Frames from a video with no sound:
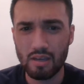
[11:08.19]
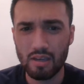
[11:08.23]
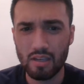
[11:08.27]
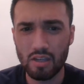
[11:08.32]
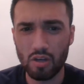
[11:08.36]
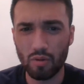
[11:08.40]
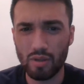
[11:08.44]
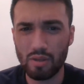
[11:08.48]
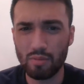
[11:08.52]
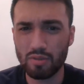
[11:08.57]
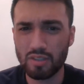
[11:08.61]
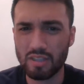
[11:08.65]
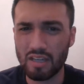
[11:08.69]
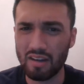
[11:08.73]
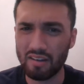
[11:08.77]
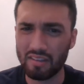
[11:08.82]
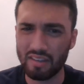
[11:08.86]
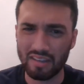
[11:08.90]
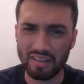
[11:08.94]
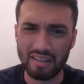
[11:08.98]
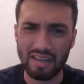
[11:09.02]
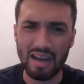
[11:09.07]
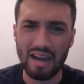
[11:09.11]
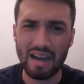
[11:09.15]
You know, he was kind of
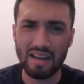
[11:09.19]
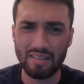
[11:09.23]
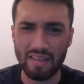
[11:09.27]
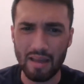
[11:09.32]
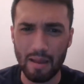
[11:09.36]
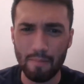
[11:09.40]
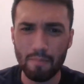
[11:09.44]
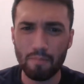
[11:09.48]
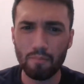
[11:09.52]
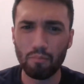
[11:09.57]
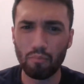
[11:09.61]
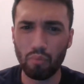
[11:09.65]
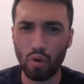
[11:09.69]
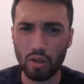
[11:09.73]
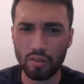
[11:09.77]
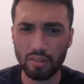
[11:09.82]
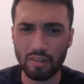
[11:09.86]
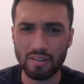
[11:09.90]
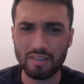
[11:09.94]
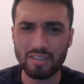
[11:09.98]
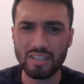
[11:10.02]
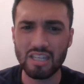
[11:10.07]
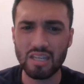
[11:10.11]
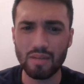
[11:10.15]
the guy that brought
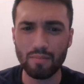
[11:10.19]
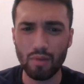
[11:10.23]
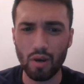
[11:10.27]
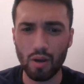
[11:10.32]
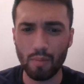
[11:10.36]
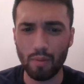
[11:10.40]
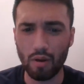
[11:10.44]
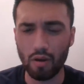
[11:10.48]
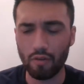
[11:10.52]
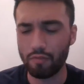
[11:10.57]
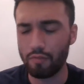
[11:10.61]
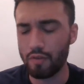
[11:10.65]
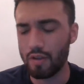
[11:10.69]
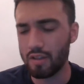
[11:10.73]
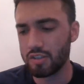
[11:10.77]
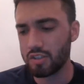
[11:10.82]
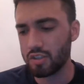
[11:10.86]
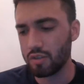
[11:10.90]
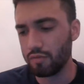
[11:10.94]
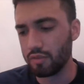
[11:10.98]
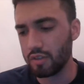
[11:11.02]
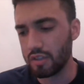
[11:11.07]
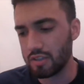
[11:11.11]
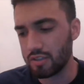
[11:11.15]
the team up
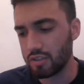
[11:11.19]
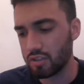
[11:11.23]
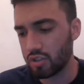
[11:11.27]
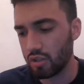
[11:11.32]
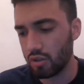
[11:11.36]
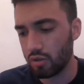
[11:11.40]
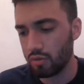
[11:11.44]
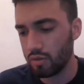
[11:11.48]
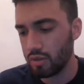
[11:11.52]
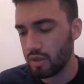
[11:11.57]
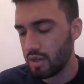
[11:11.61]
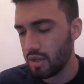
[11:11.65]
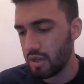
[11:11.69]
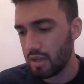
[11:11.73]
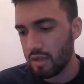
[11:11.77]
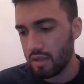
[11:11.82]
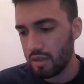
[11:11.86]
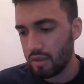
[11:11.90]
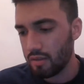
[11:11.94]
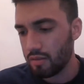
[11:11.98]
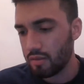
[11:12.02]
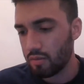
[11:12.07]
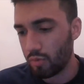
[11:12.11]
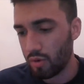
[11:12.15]
offensively. So
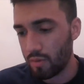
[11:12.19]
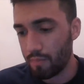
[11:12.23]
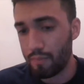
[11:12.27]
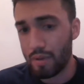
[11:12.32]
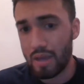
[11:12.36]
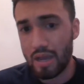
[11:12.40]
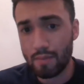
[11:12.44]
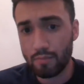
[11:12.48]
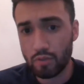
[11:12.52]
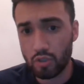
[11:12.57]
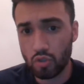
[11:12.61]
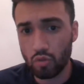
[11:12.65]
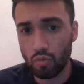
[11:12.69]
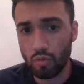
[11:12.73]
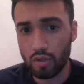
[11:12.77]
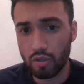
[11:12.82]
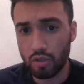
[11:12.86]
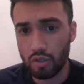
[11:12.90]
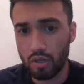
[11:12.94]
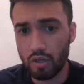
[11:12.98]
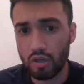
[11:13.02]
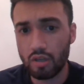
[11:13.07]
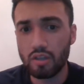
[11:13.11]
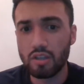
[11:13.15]
when Bam's doing
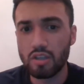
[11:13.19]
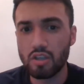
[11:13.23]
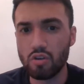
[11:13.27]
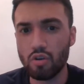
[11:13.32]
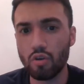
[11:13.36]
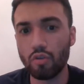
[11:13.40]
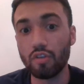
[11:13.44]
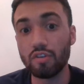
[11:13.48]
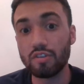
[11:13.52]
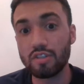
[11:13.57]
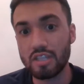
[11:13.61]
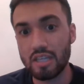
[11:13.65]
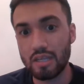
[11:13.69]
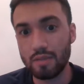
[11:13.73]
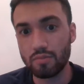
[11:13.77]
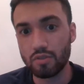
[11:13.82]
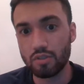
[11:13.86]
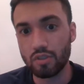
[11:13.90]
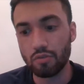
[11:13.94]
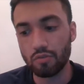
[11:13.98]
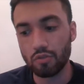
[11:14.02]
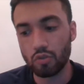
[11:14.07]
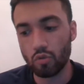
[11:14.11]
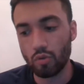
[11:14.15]
good, you know the team's
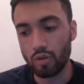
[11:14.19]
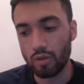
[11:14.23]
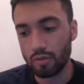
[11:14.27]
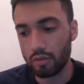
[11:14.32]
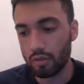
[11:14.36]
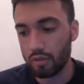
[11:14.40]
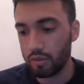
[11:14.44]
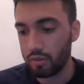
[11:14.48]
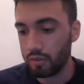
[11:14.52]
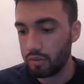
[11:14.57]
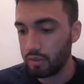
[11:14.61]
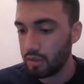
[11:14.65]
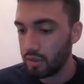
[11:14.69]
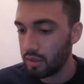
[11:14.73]
doing good.